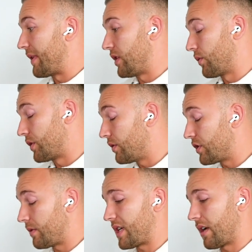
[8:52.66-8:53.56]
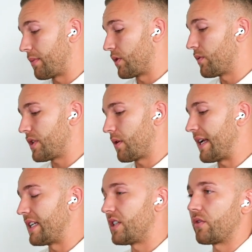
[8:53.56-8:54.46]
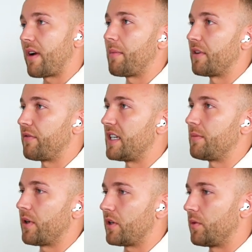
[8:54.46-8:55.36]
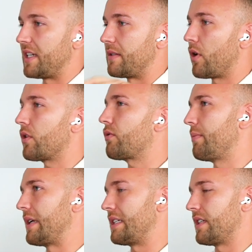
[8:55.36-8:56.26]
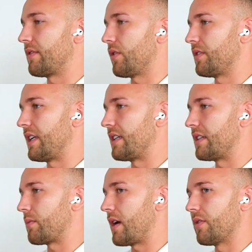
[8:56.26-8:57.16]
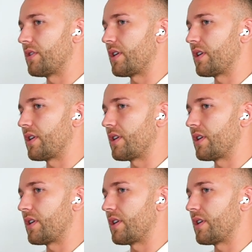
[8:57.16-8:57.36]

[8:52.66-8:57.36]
I mean, your YouTube channel, but also Instagram and Facebook and all these micro pieces of content as well.